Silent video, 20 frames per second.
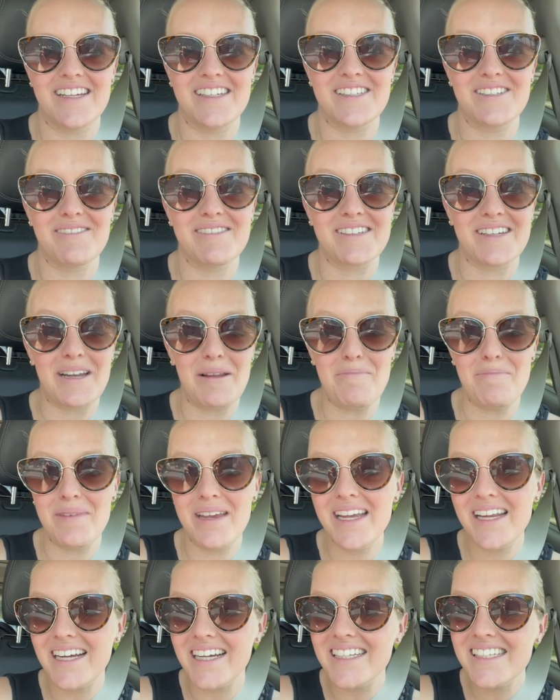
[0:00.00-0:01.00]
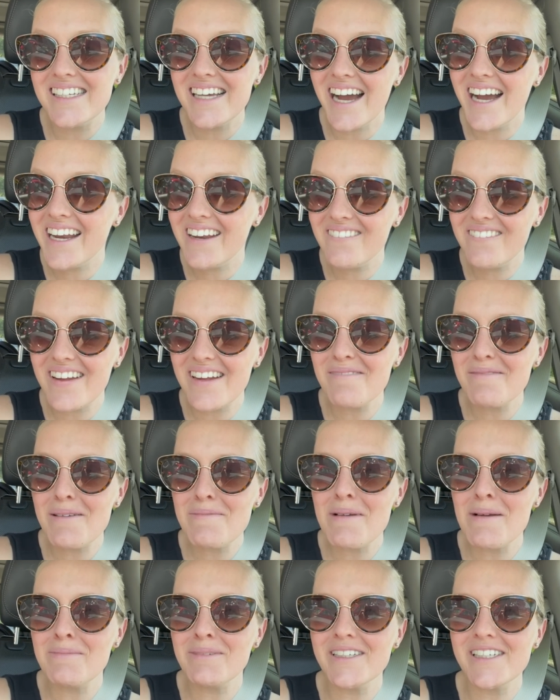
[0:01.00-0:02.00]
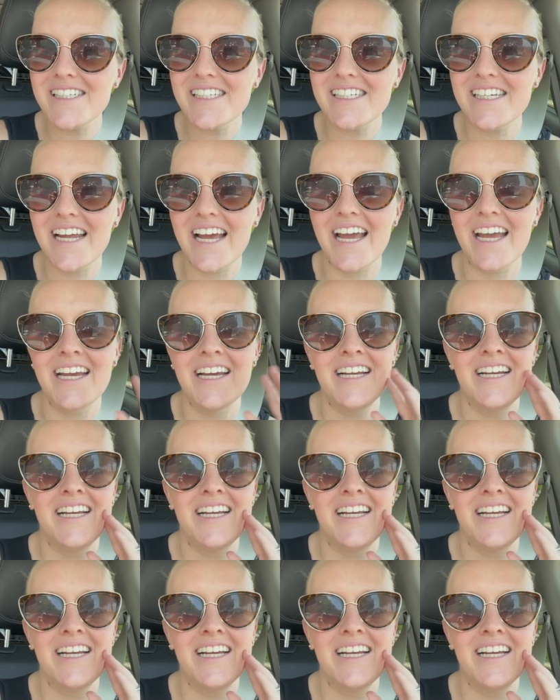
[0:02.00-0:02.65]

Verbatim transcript: So it's gonna meet a ton of family members today,